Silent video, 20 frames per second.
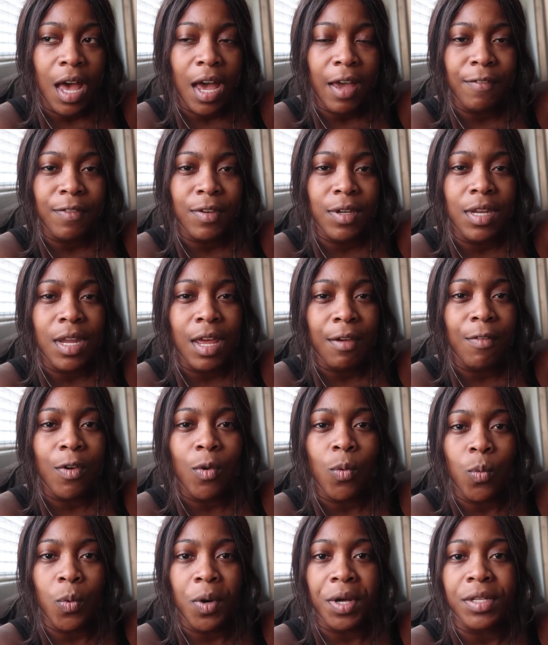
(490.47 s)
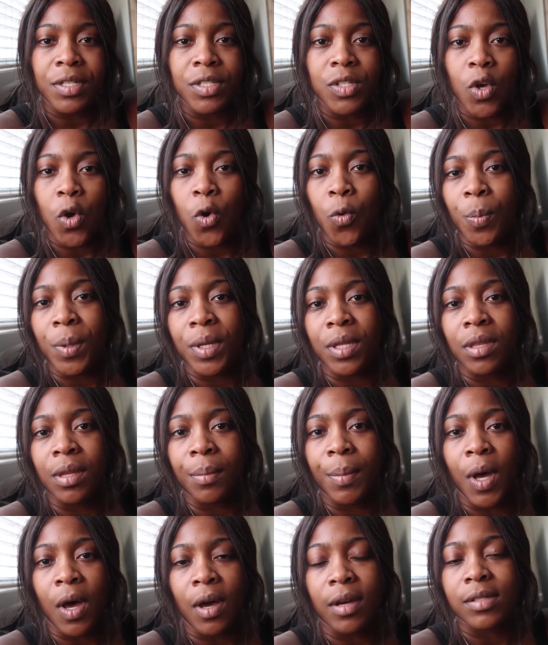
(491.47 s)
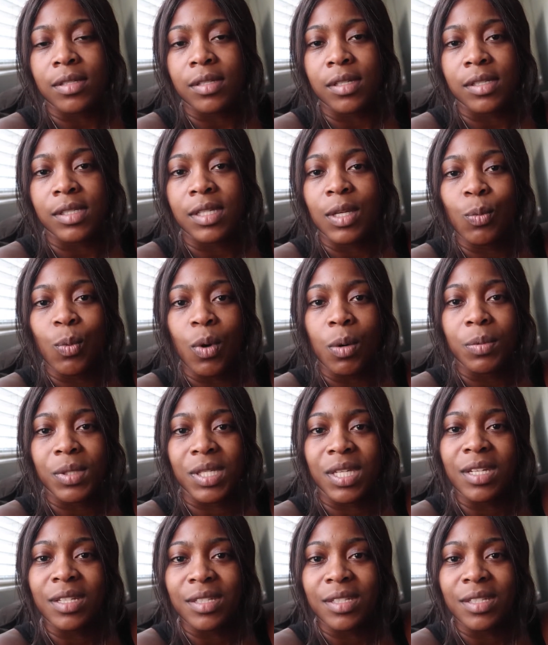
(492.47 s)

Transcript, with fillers: I've never once opened the box to see what was